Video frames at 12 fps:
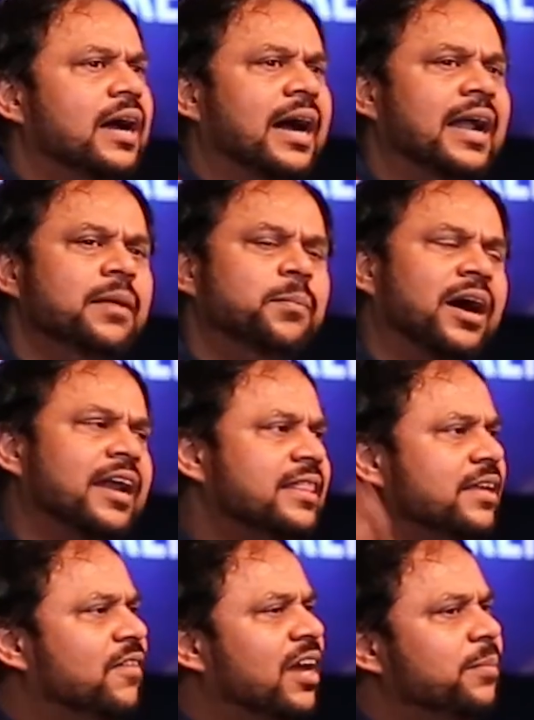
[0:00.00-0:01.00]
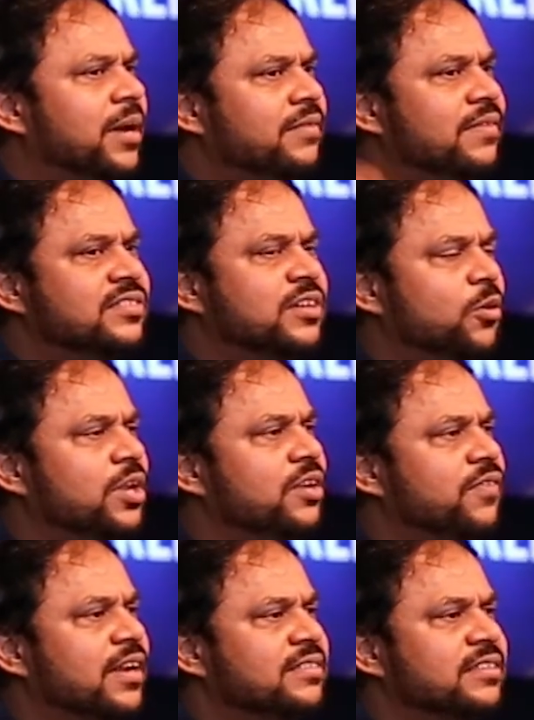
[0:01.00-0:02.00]
And Bharati Walmart was scouting for
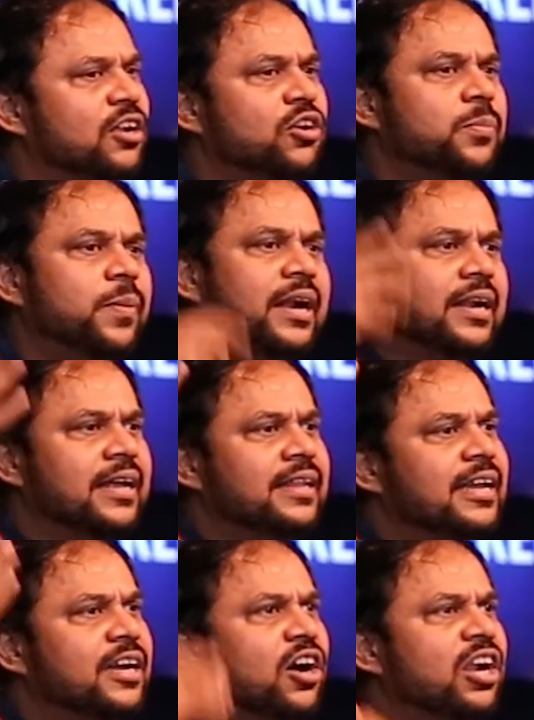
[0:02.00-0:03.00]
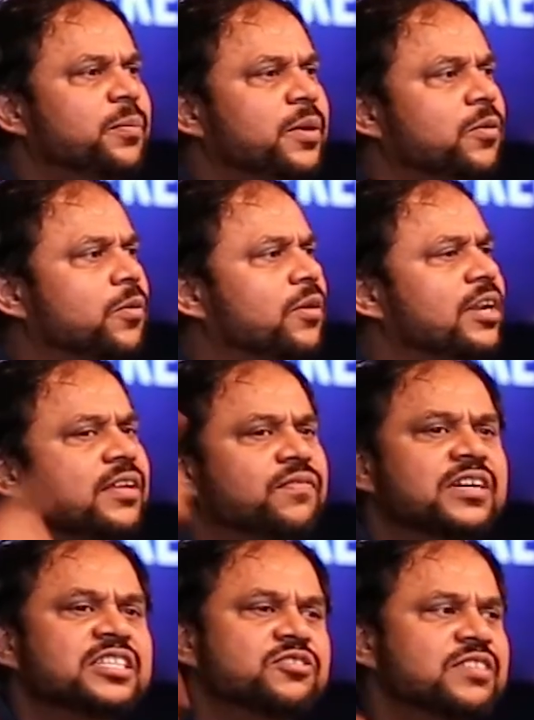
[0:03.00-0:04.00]
a salon partner. They called me over. The
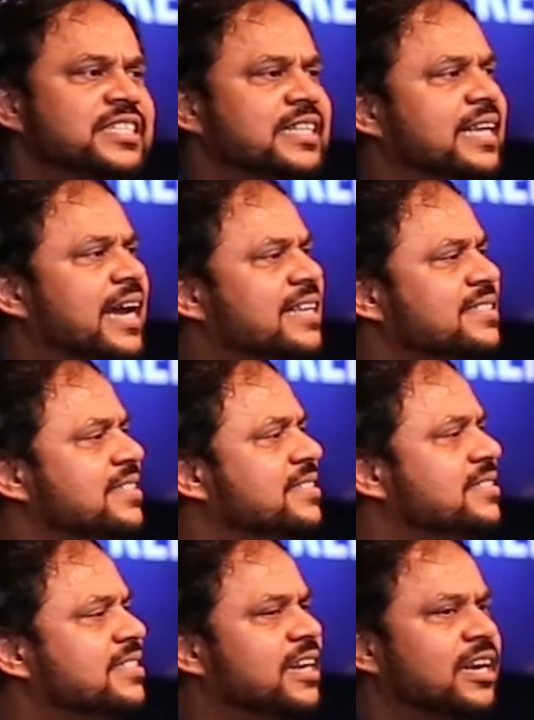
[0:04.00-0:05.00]
first question they asked is it a